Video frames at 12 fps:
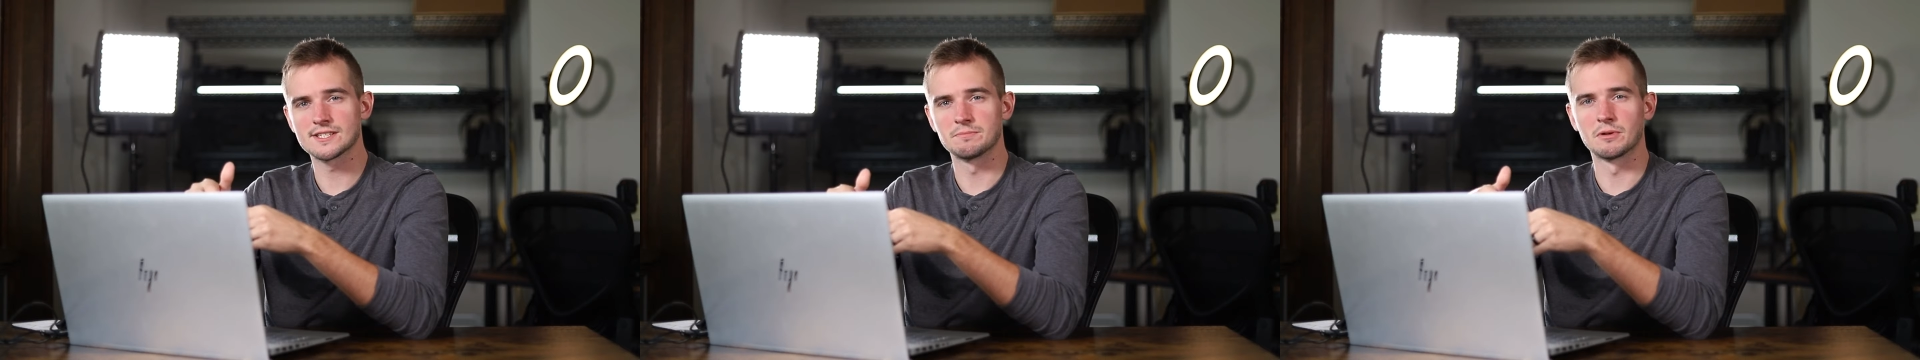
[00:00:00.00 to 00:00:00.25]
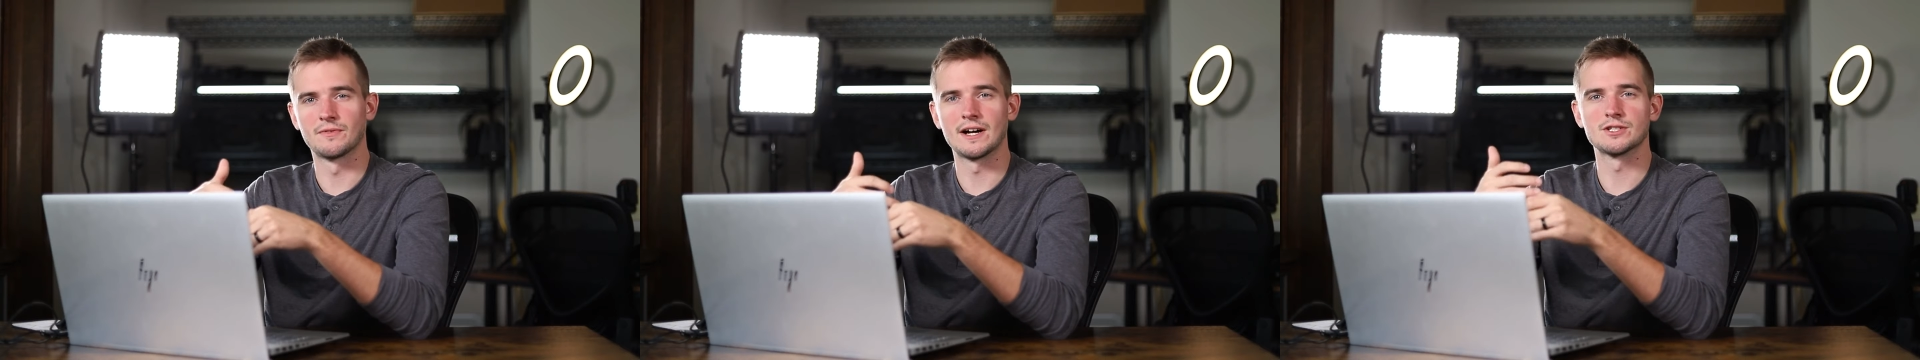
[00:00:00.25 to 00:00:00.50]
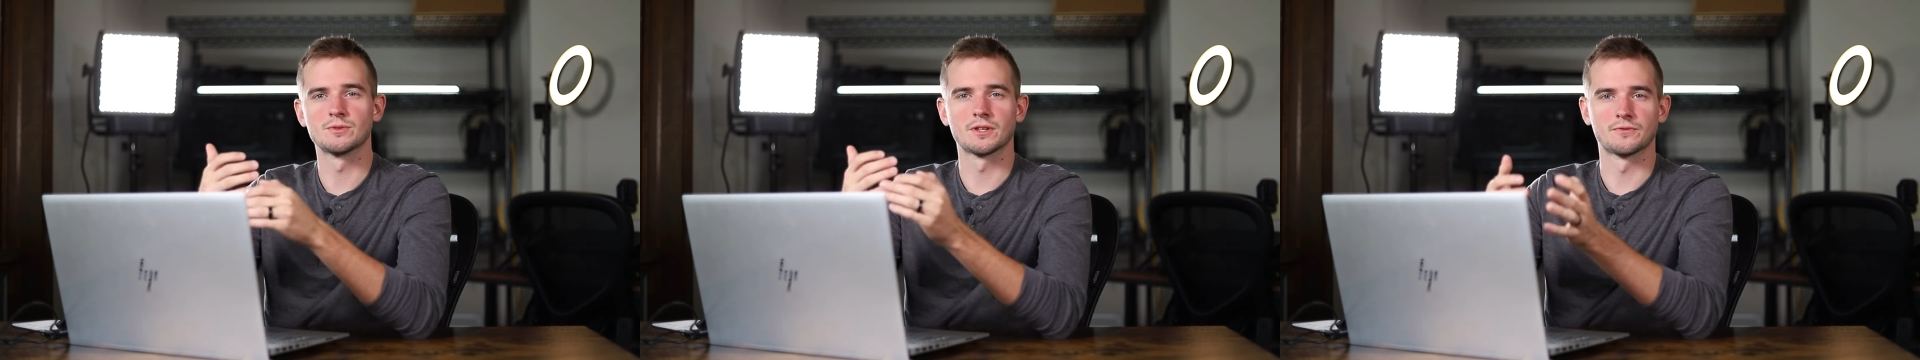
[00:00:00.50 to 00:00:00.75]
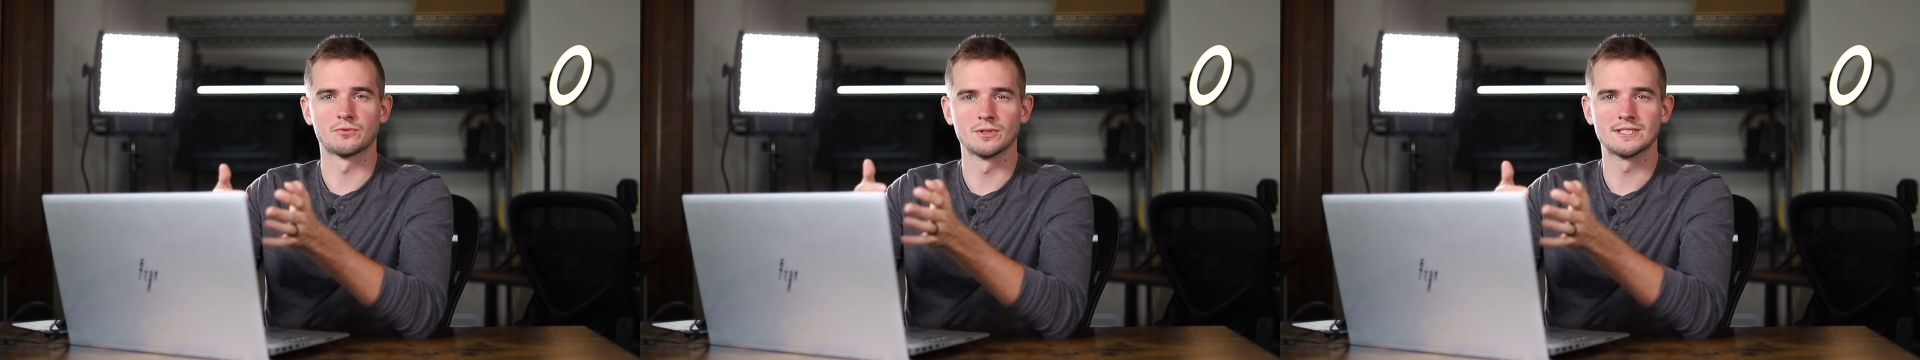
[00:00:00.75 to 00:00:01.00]
and provide you with
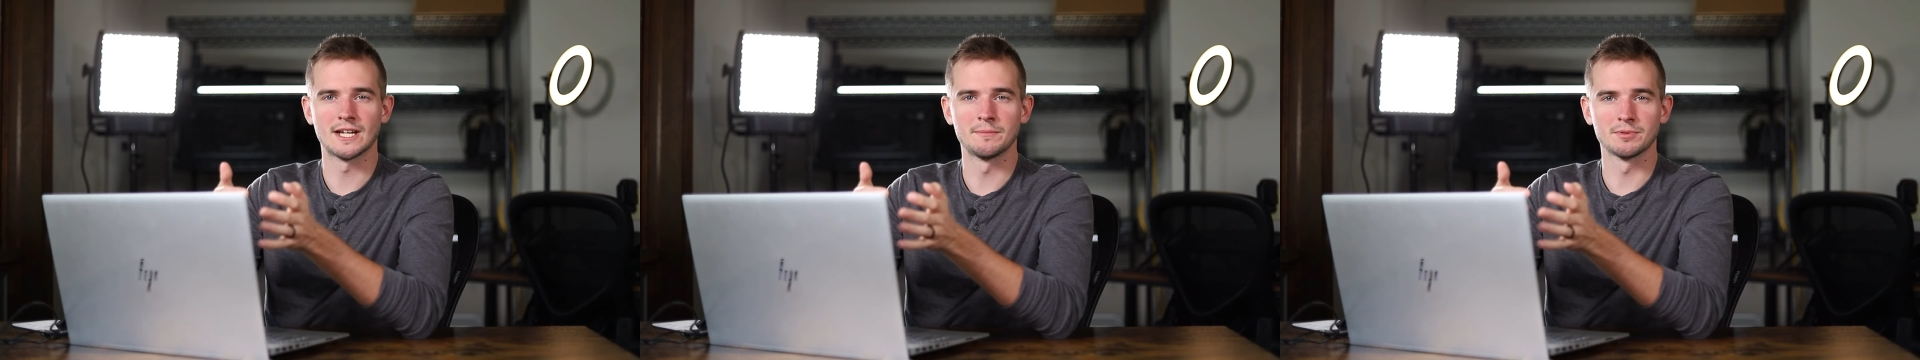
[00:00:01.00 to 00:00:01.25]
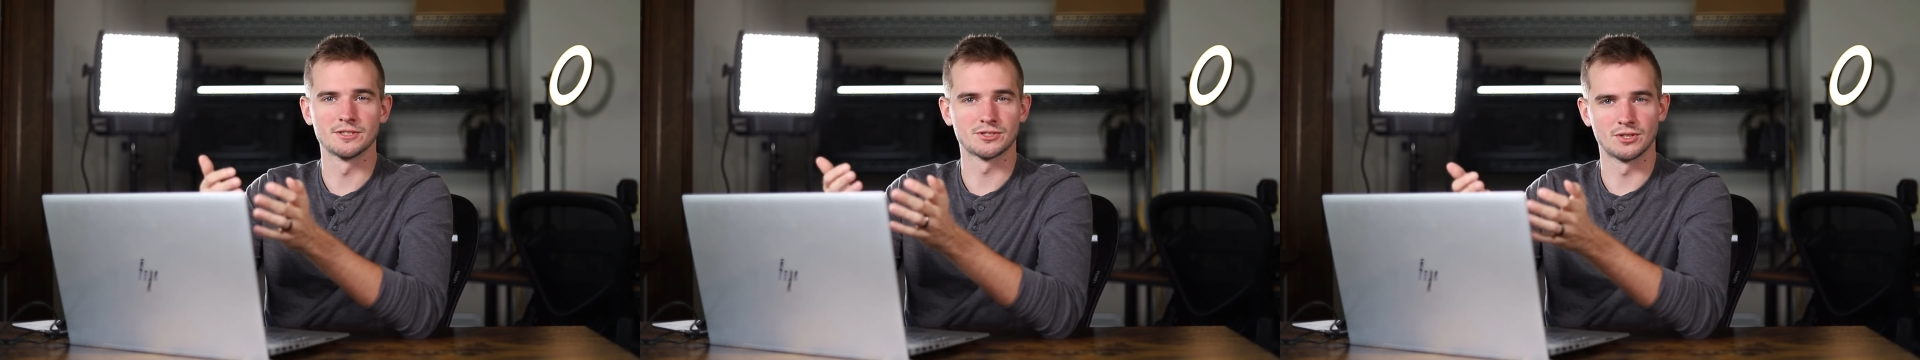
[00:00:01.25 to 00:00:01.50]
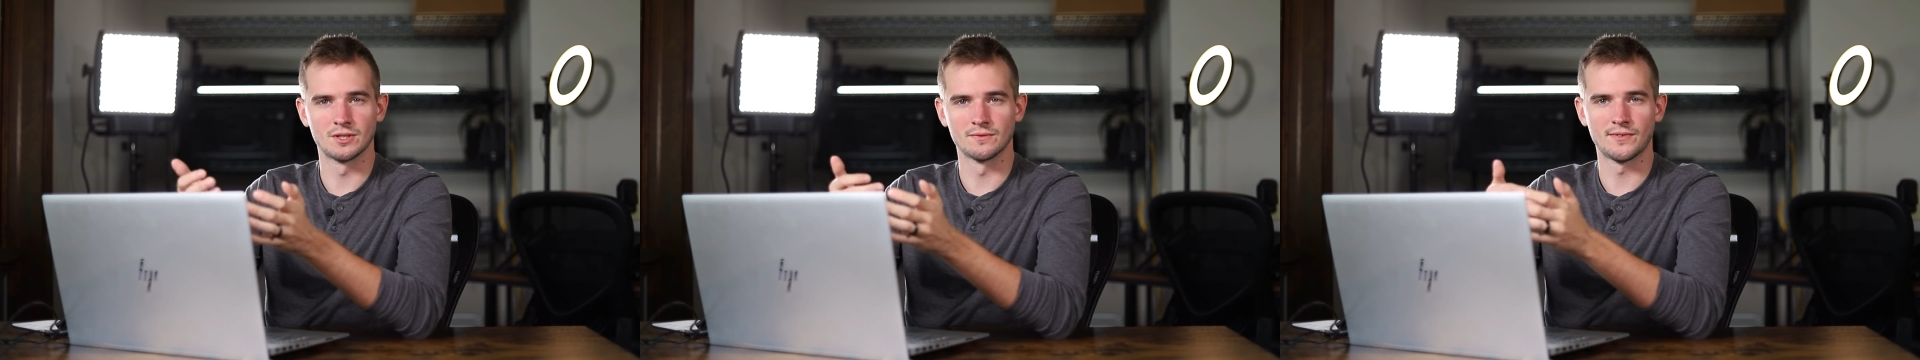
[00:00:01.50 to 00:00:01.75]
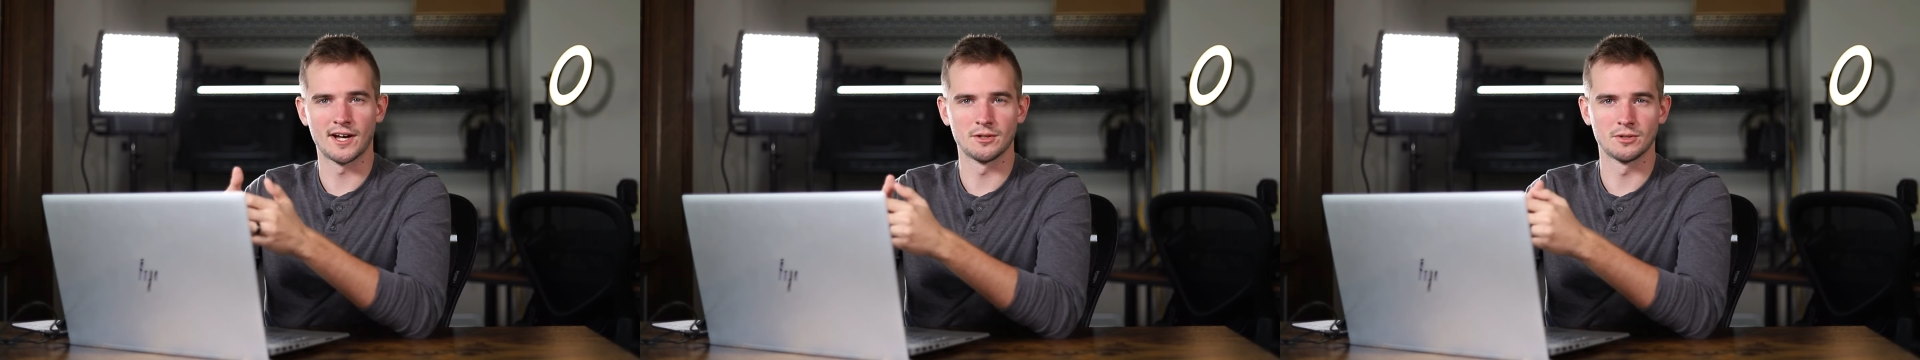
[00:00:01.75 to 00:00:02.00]
a free template so you can
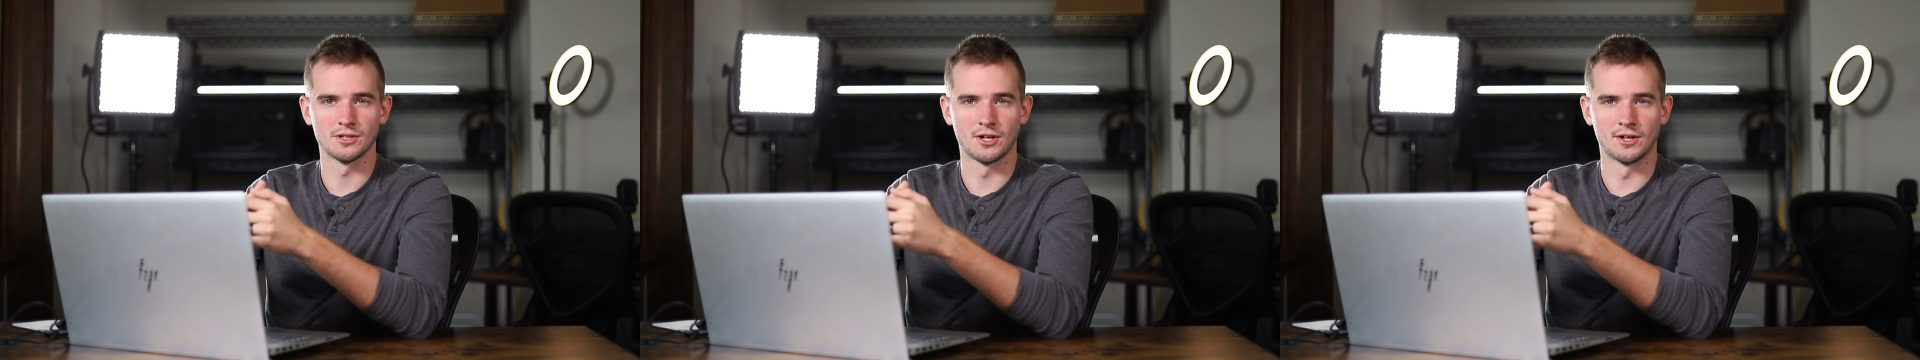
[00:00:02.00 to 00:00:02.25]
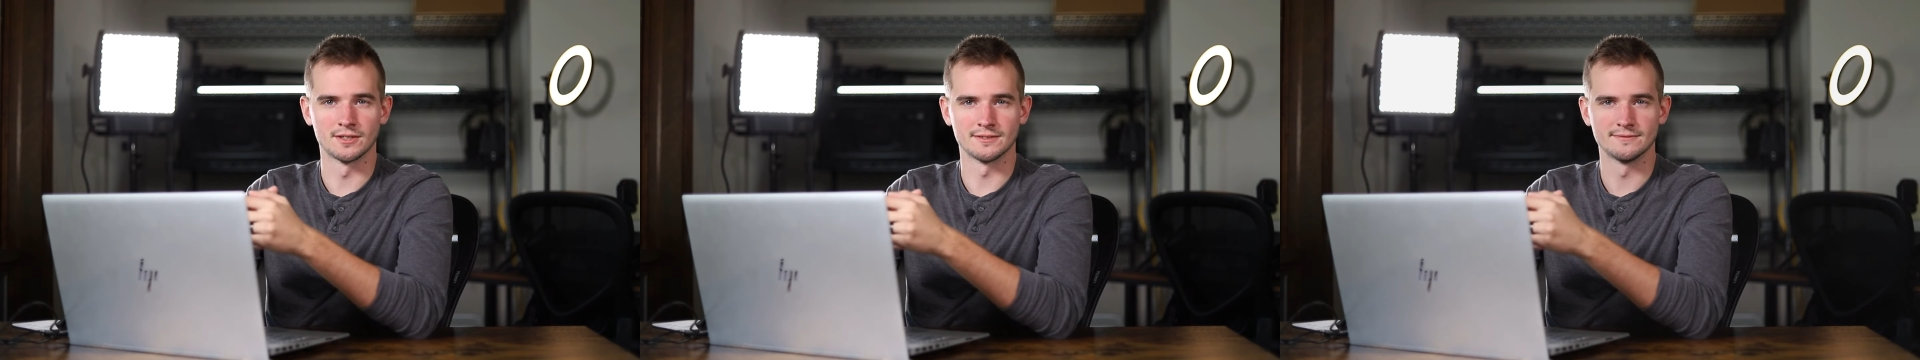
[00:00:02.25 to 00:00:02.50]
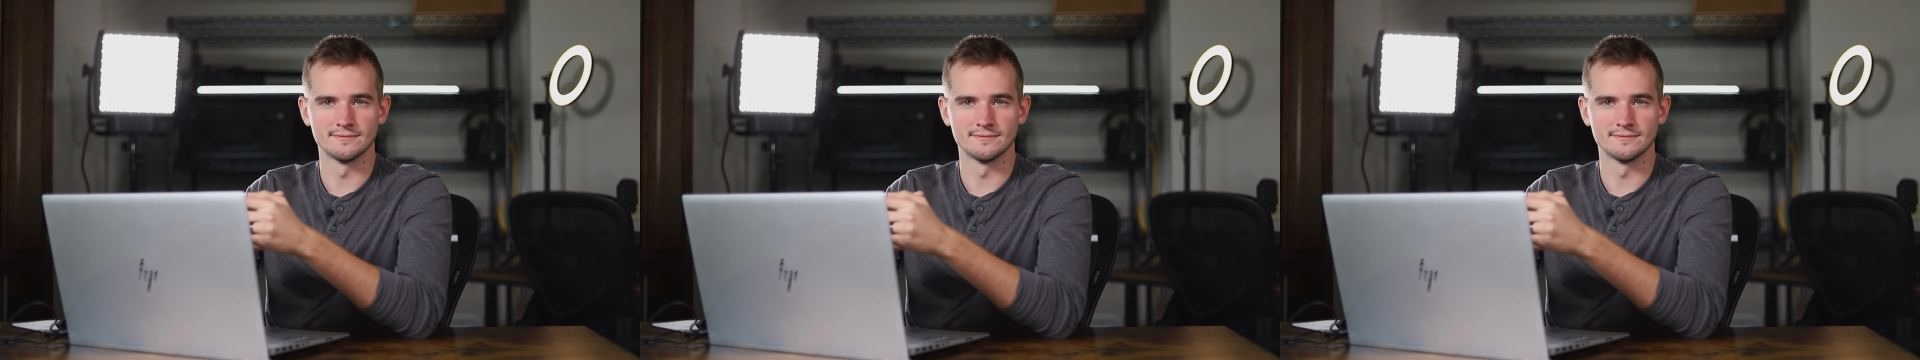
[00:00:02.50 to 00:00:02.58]
follow along.